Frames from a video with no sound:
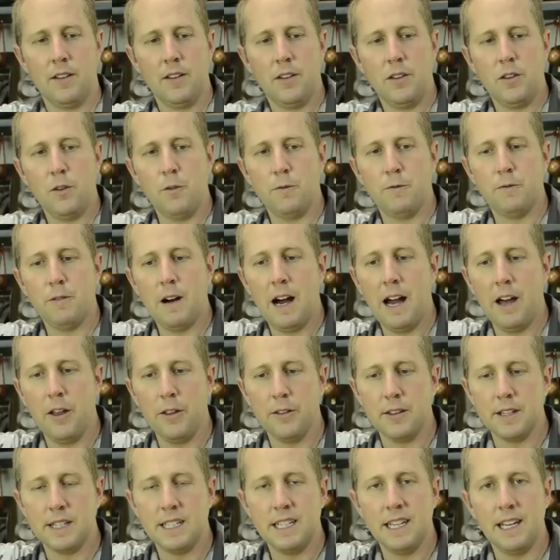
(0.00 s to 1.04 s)
you file
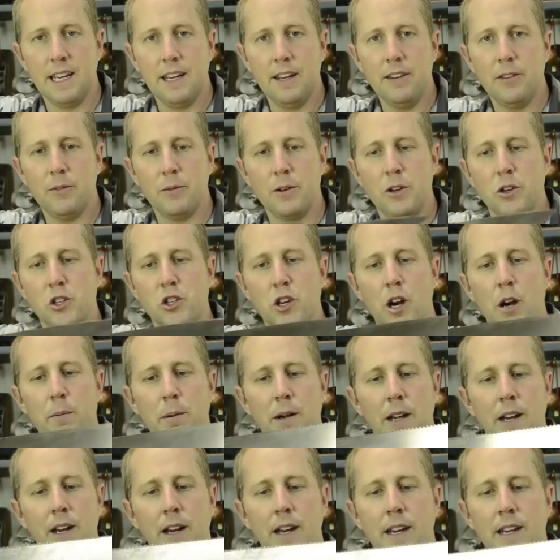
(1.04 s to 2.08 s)
the teeth when you're
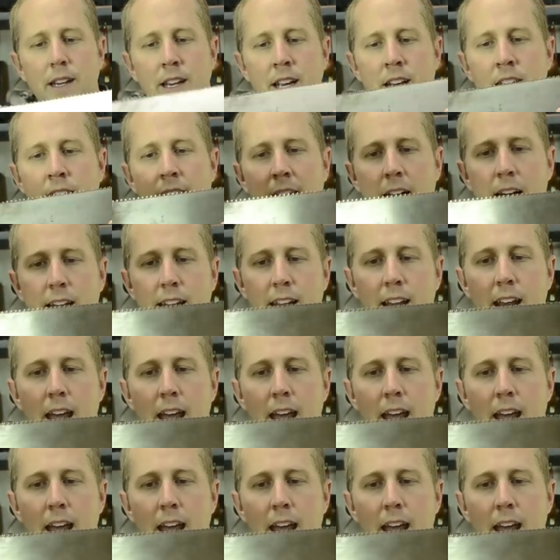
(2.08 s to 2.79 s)
sharpening it at an